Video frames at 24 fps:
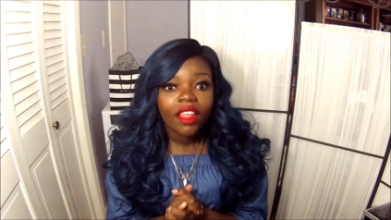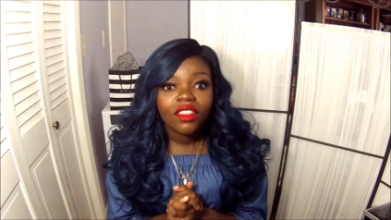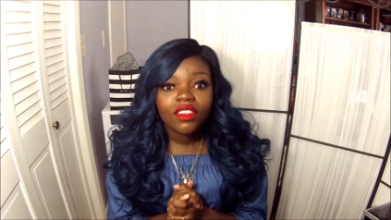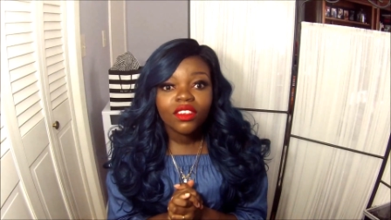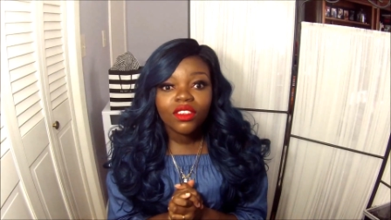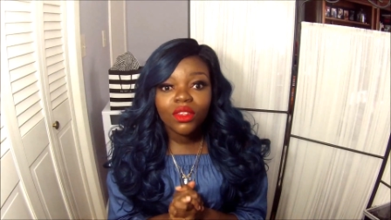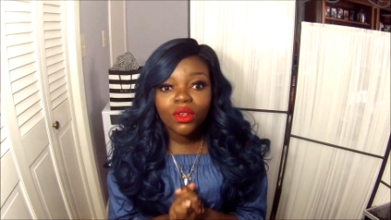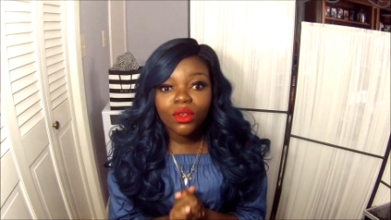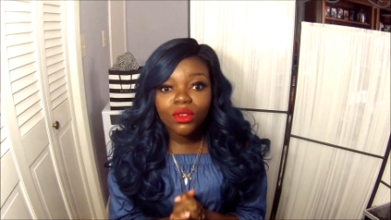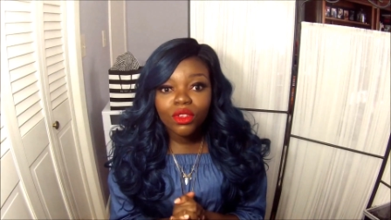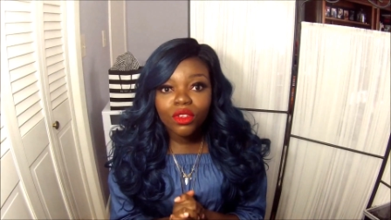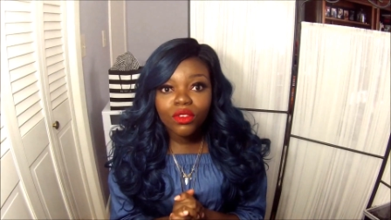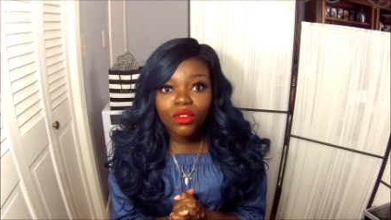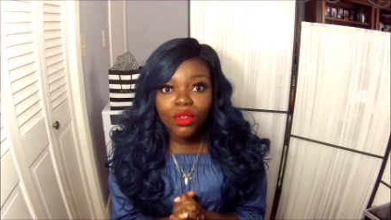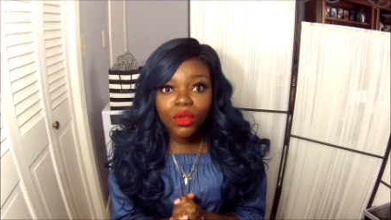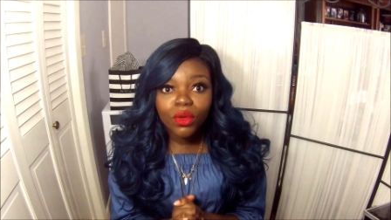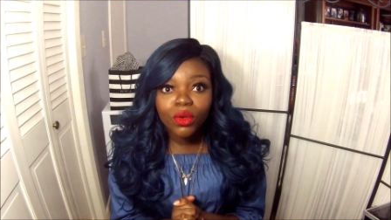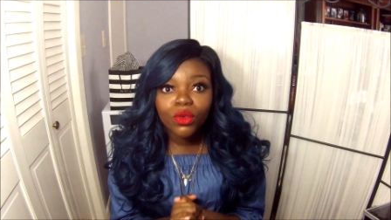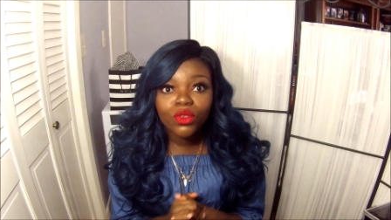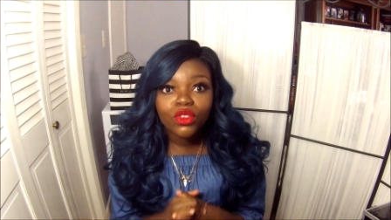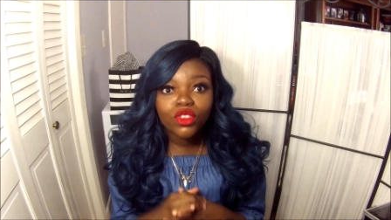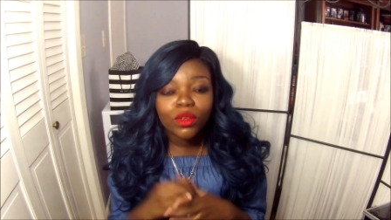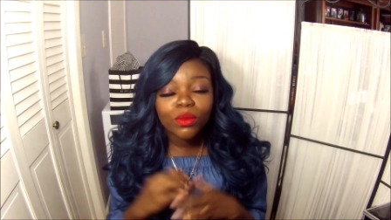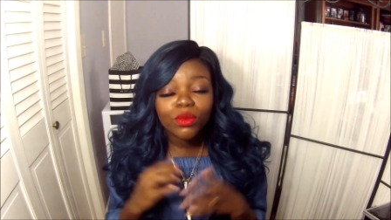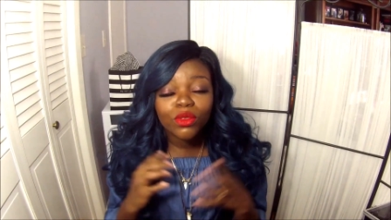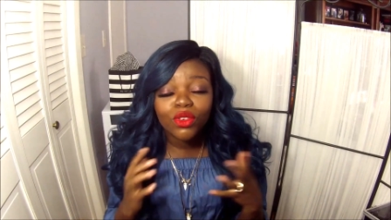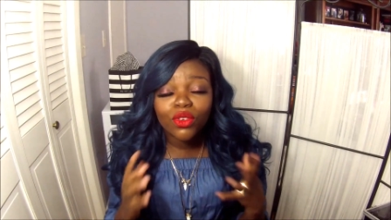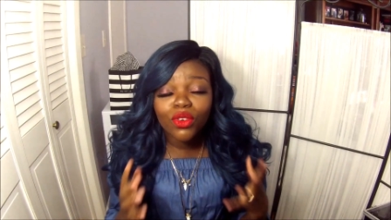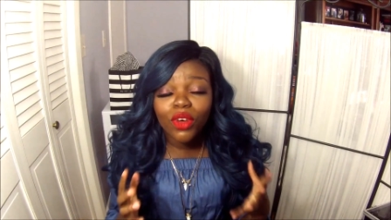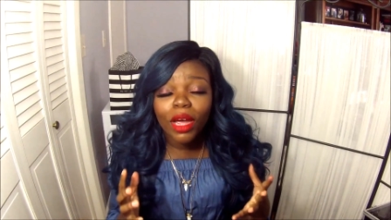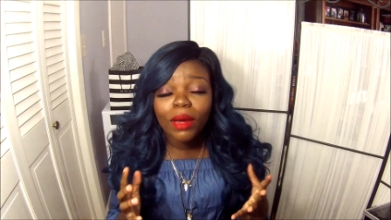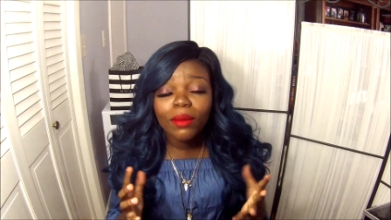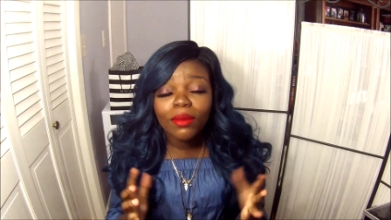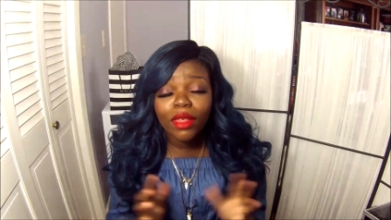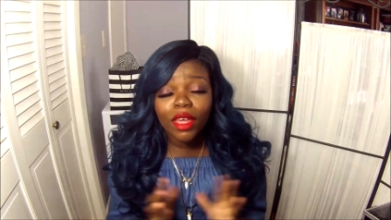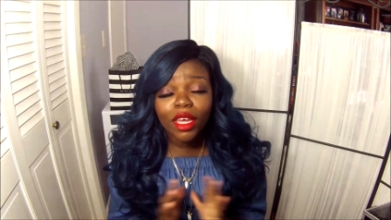To those of you who
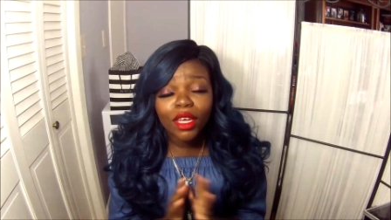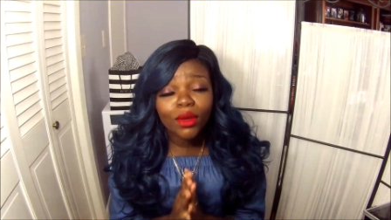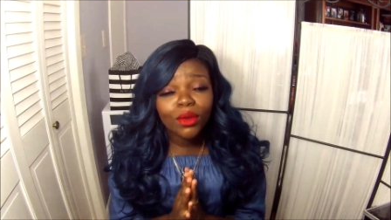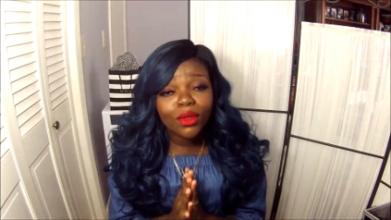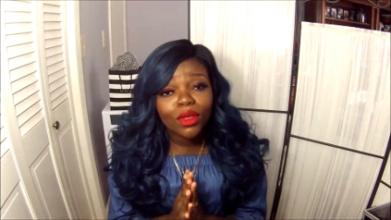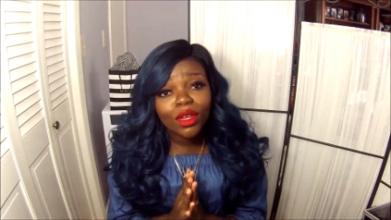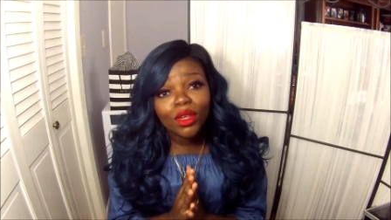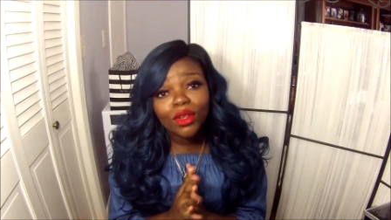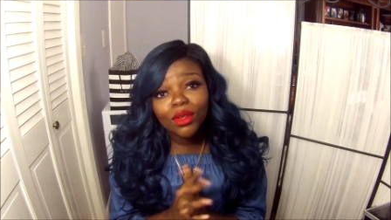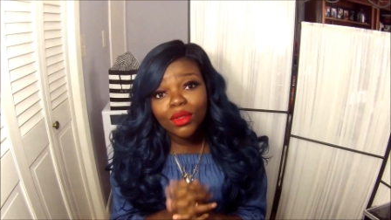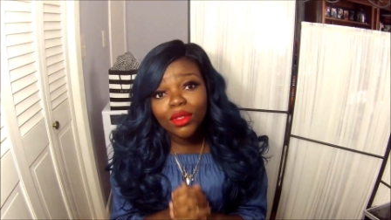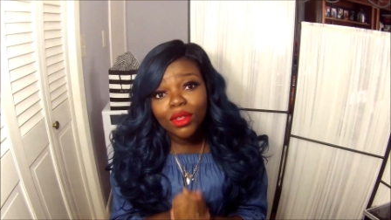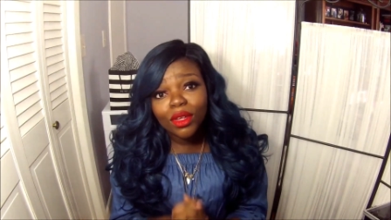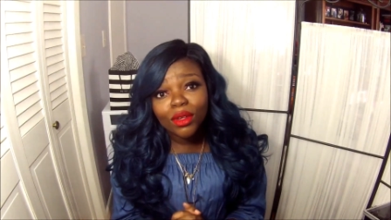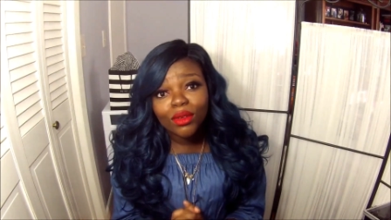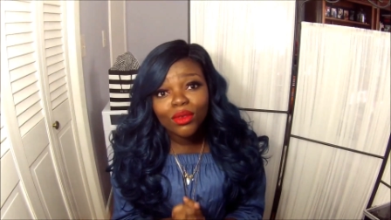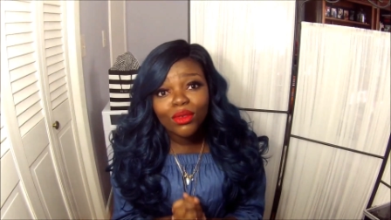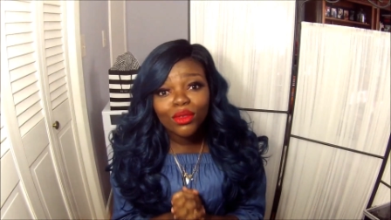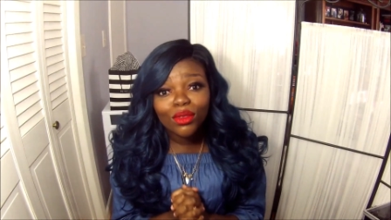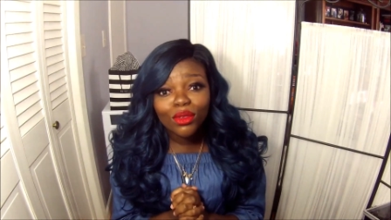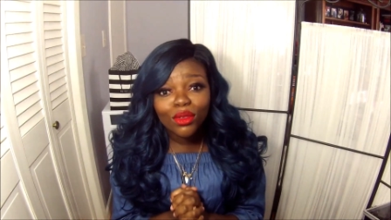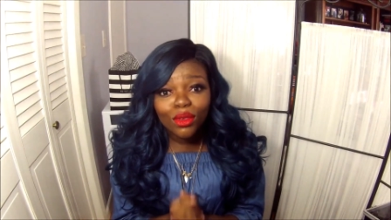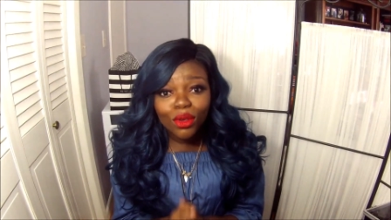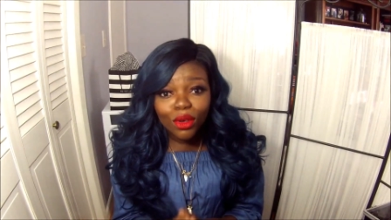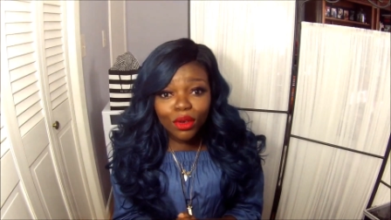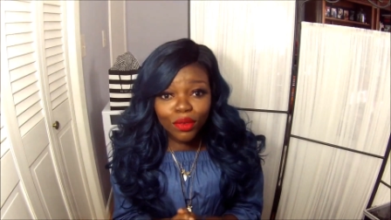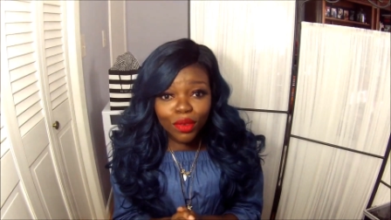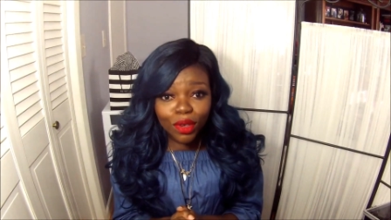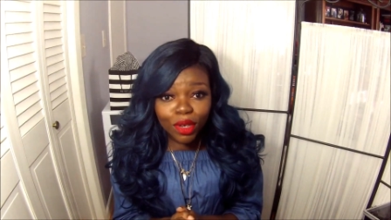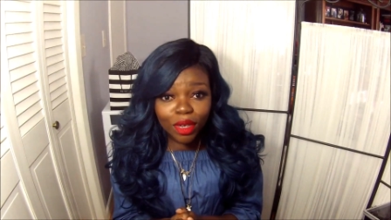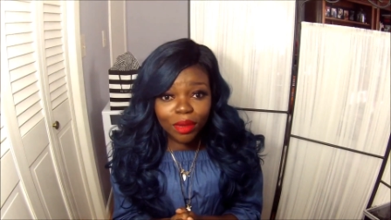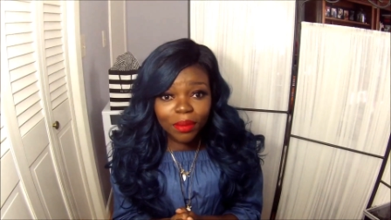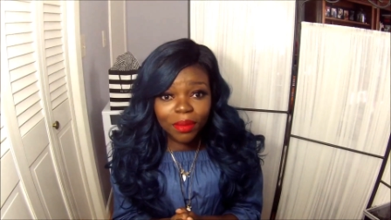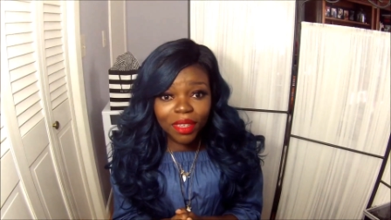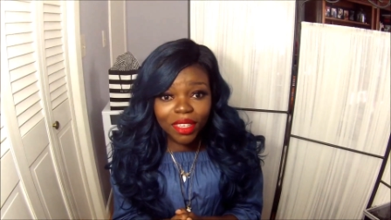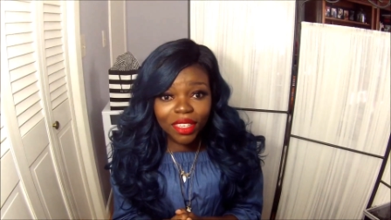subscribe, thank you, thank you, thank you so
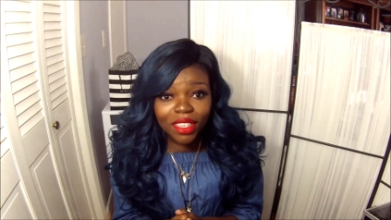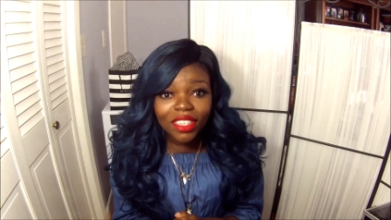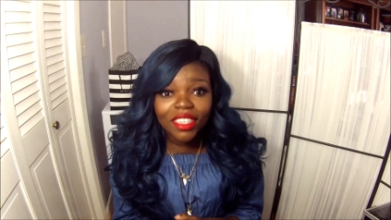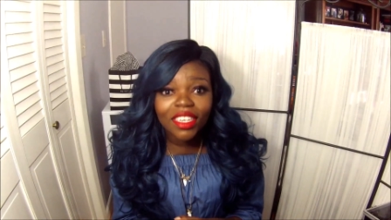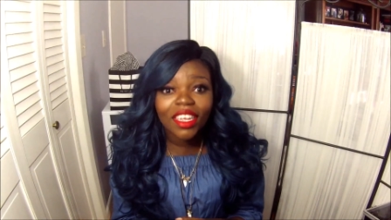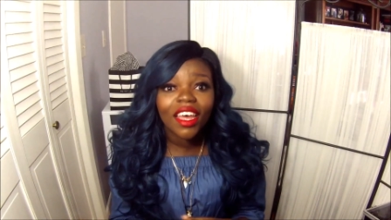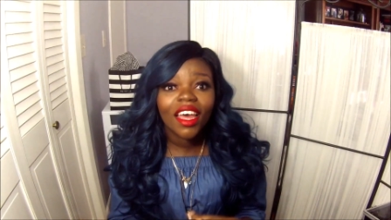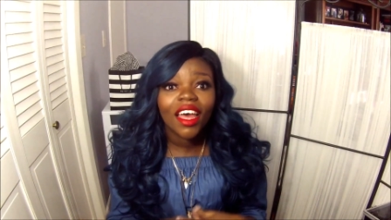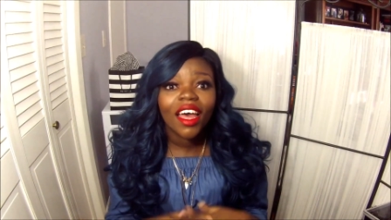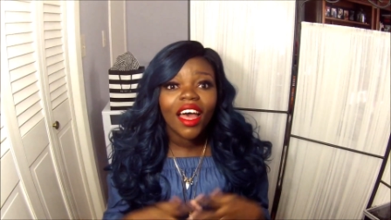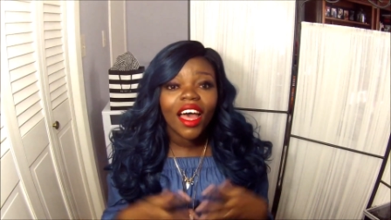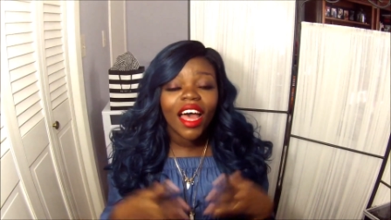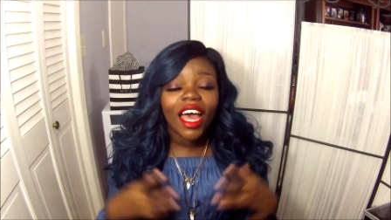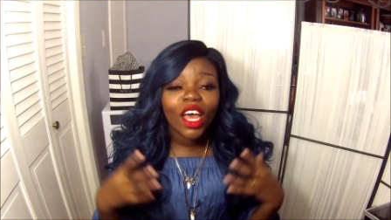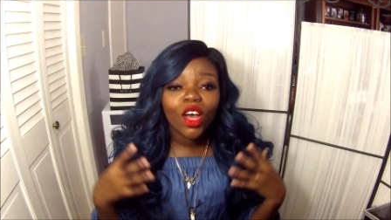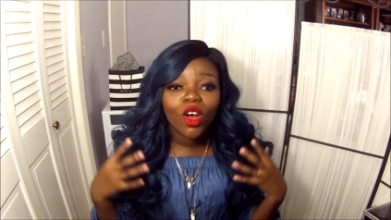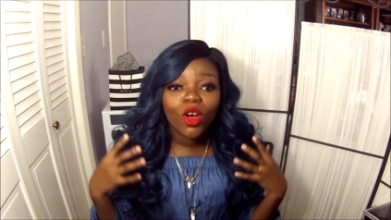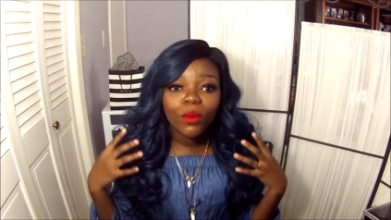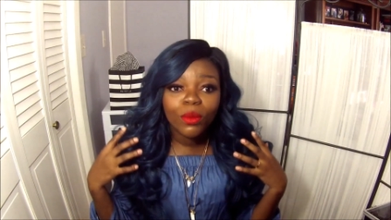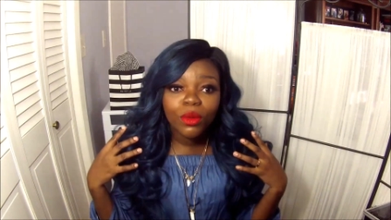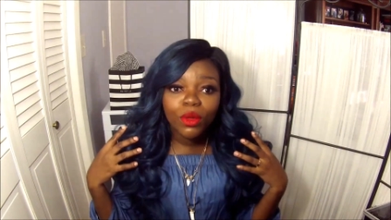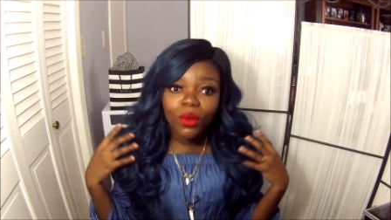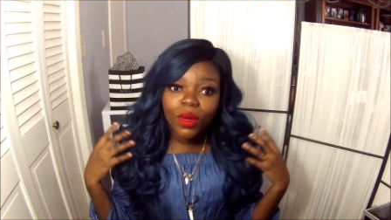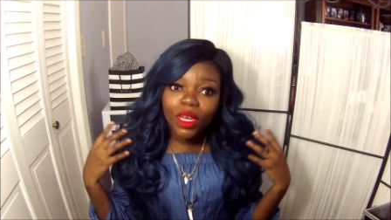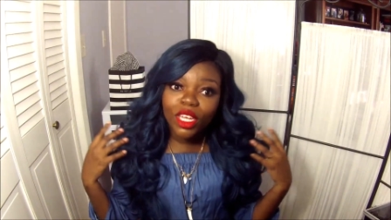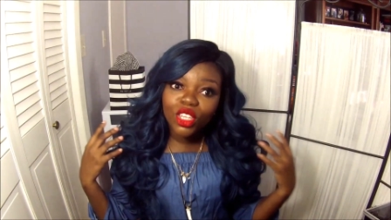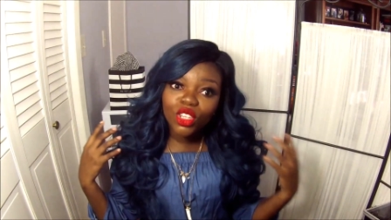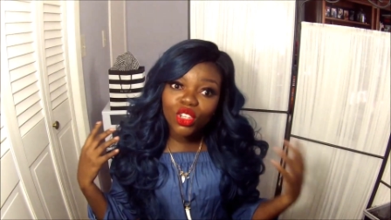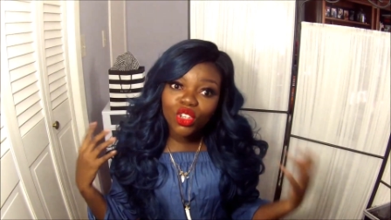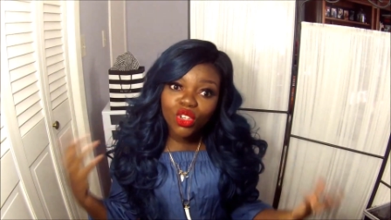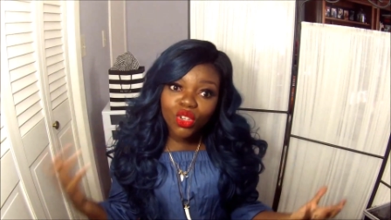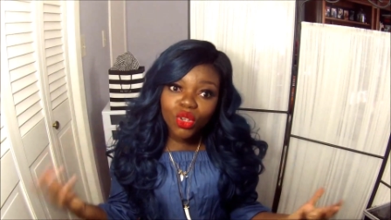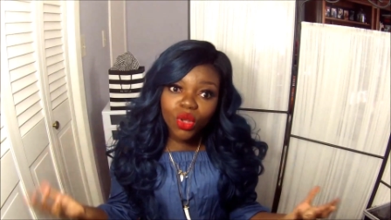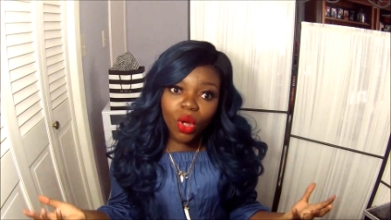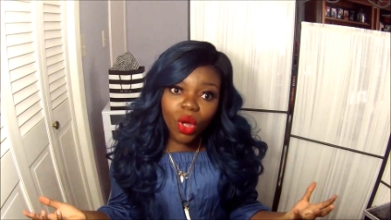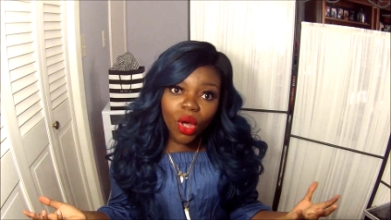very much. I hope you
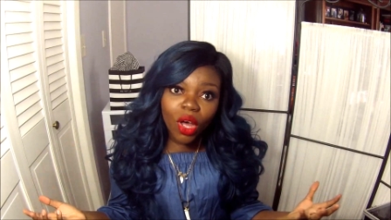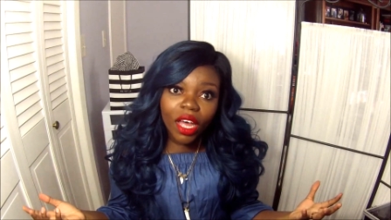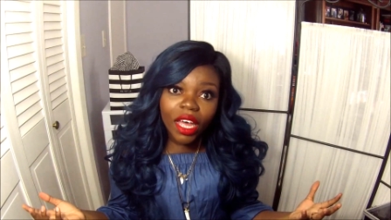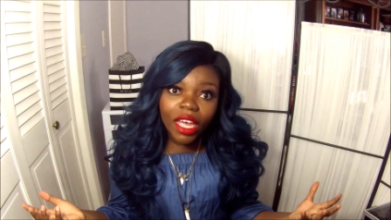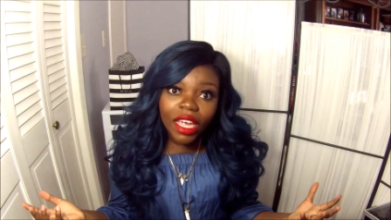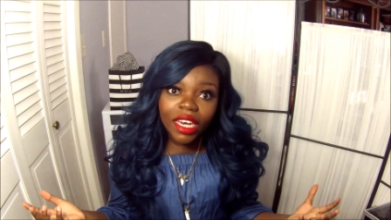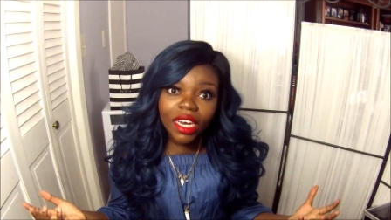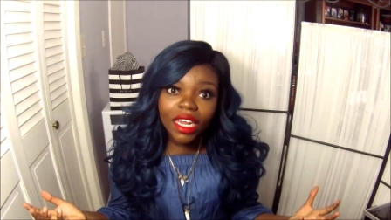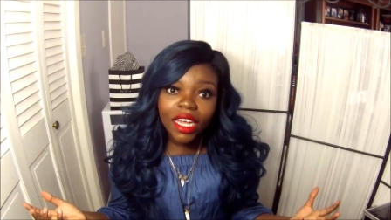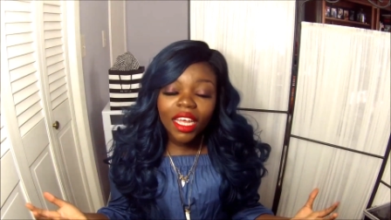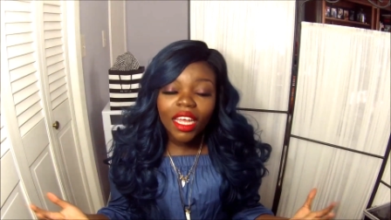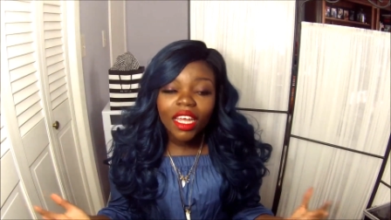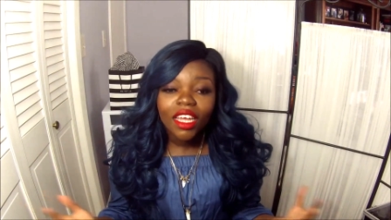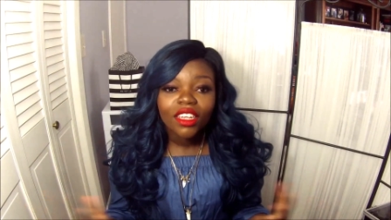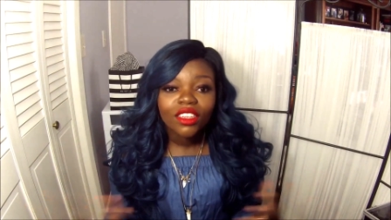enjoyed.